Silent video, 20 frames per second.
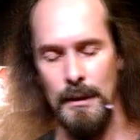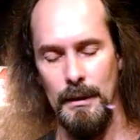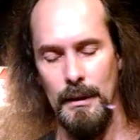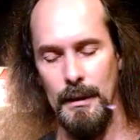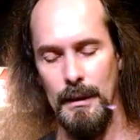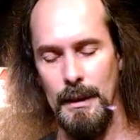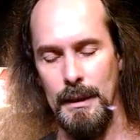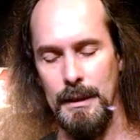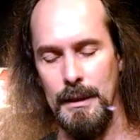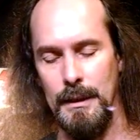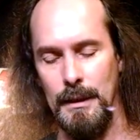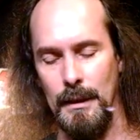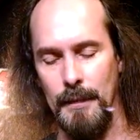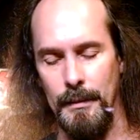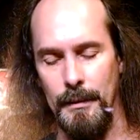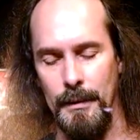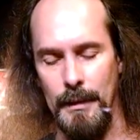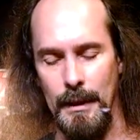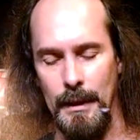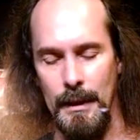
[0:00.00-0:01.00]
the last
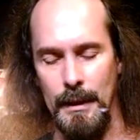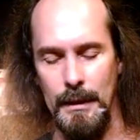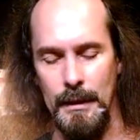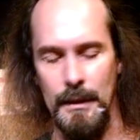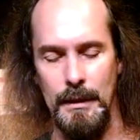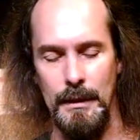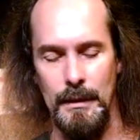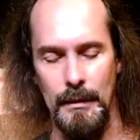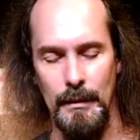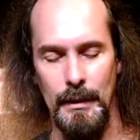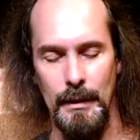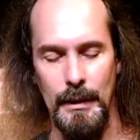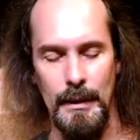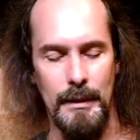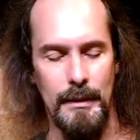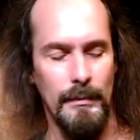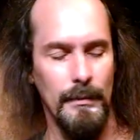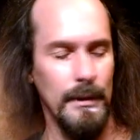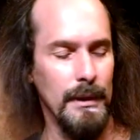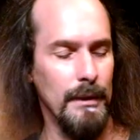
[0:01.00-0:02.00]
couple of days, so
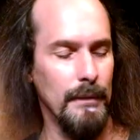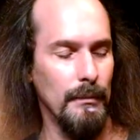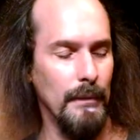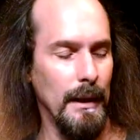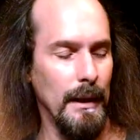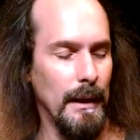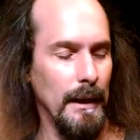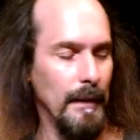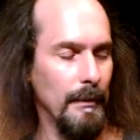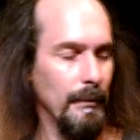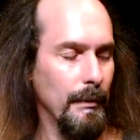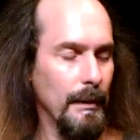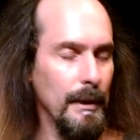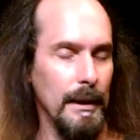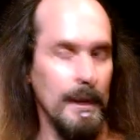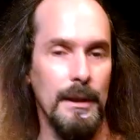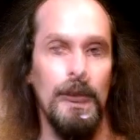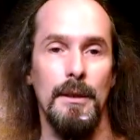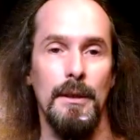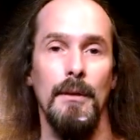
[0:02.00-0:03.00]
that's the reason why I've
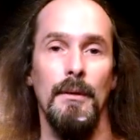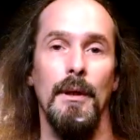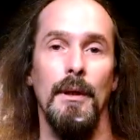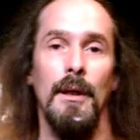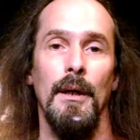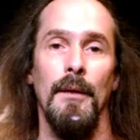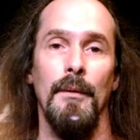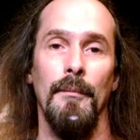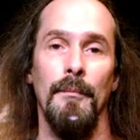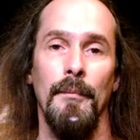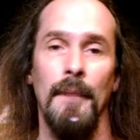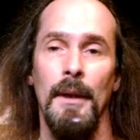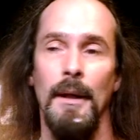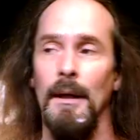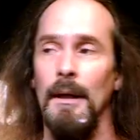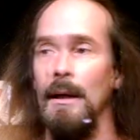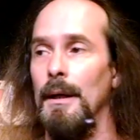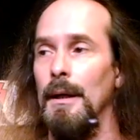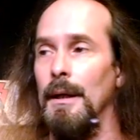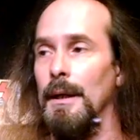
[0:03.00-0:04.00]
waited so long.
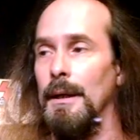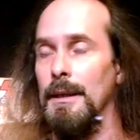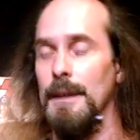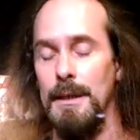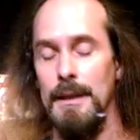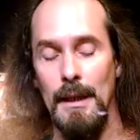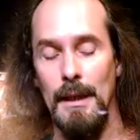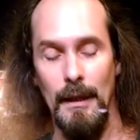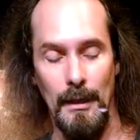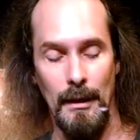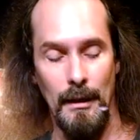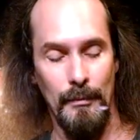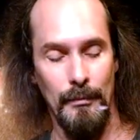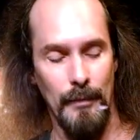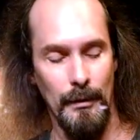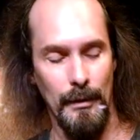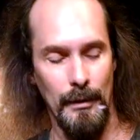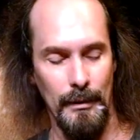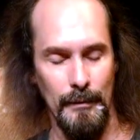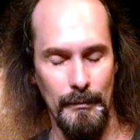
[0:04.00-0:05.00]
And I just got off
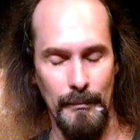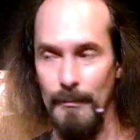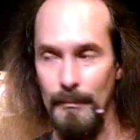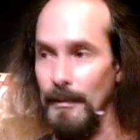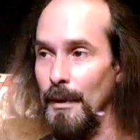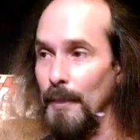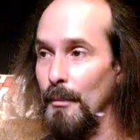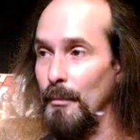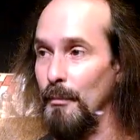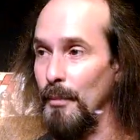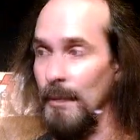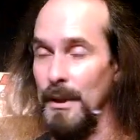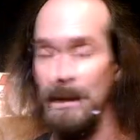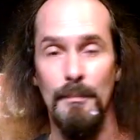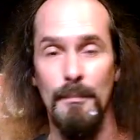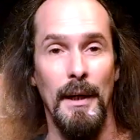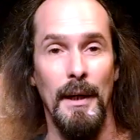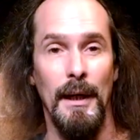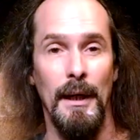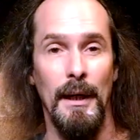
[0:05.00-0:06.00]
work. I
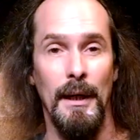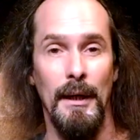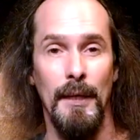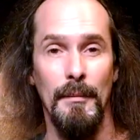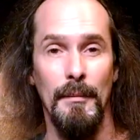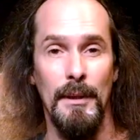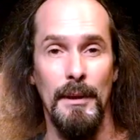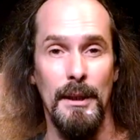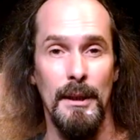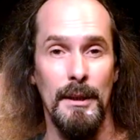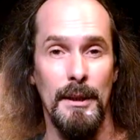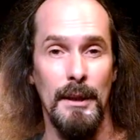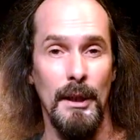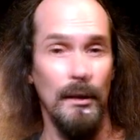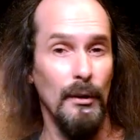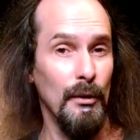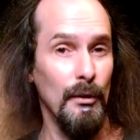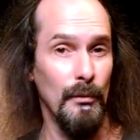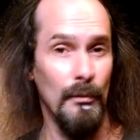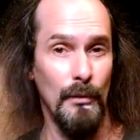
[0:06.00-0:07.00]
brushed my hair because I
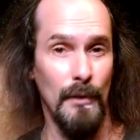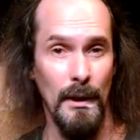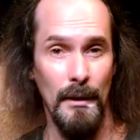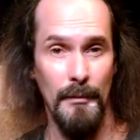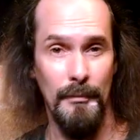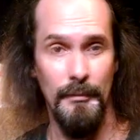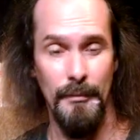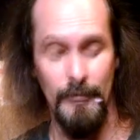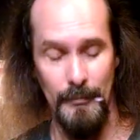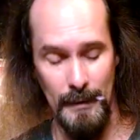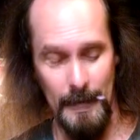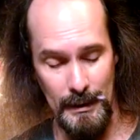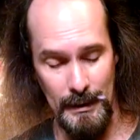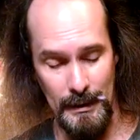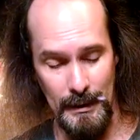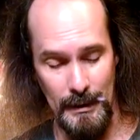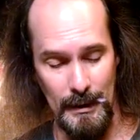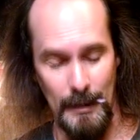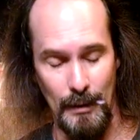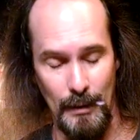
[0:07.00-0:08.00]
looked rough.
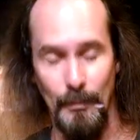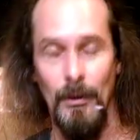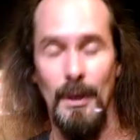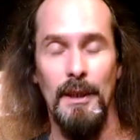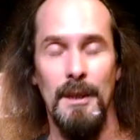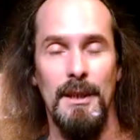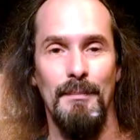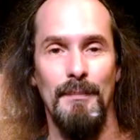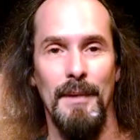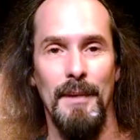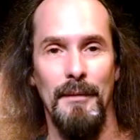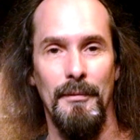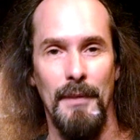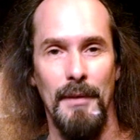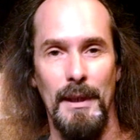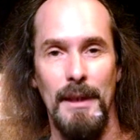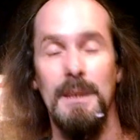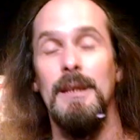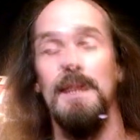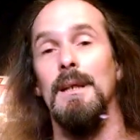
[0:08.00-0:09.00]
I washed my
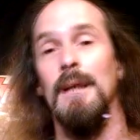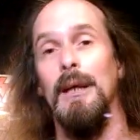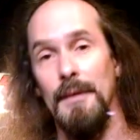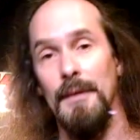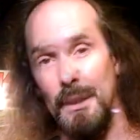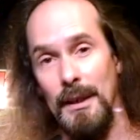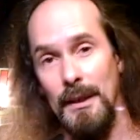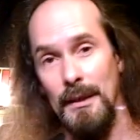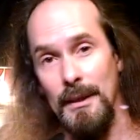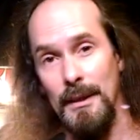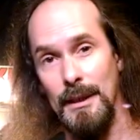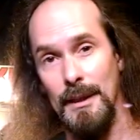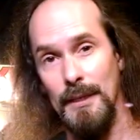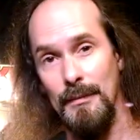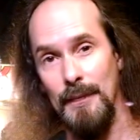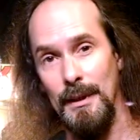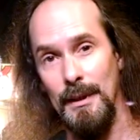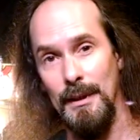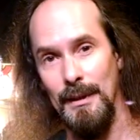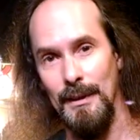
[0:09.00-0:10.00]
face, and I did this
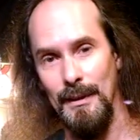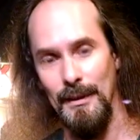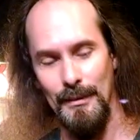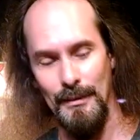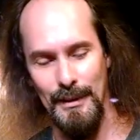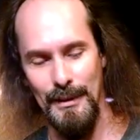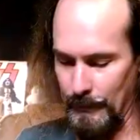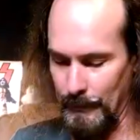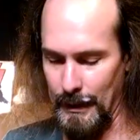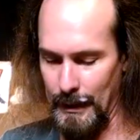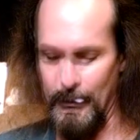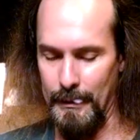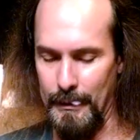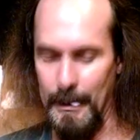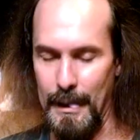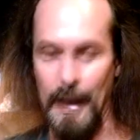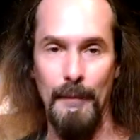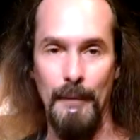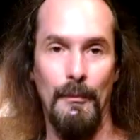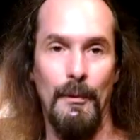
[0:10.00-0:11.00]
video. Yeah, I
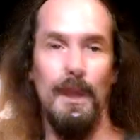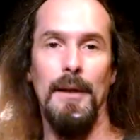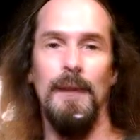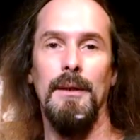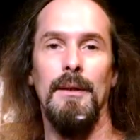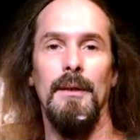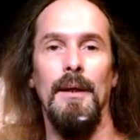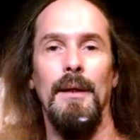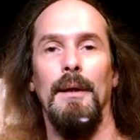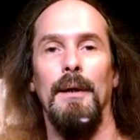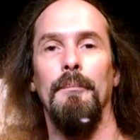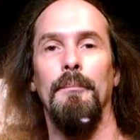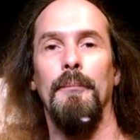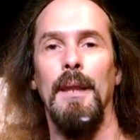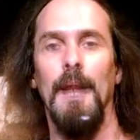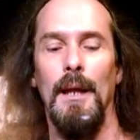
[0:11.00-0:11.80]
can't wait. So anyway,